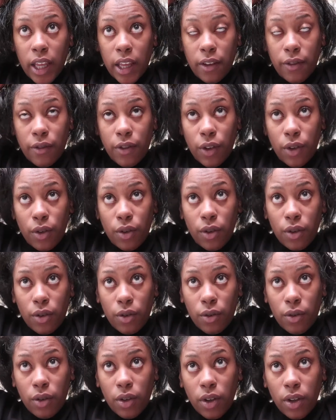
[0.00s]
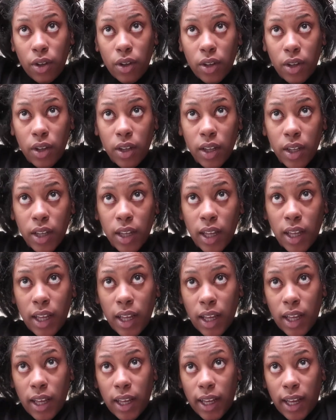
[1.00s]
If you
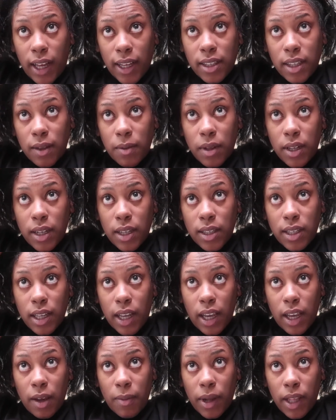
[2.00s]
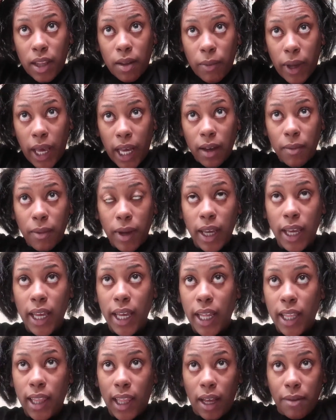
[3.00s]
got something to say about the back of my
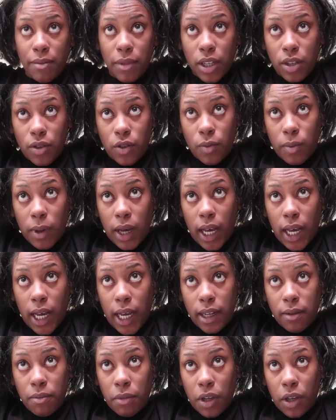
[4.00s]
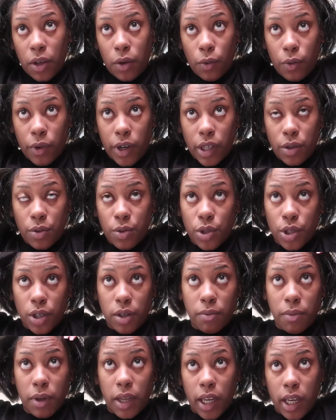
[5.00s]
head, that means you behind me where you
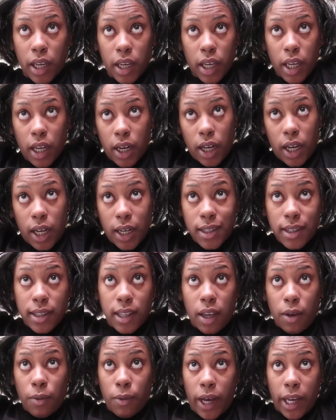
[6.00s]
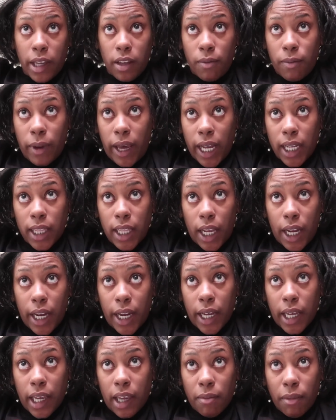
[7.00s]
should be. And honestly, while you back
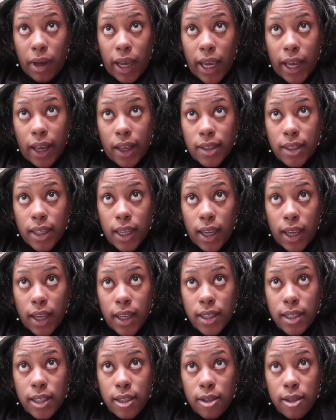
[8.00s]
there, give my ass a kiss.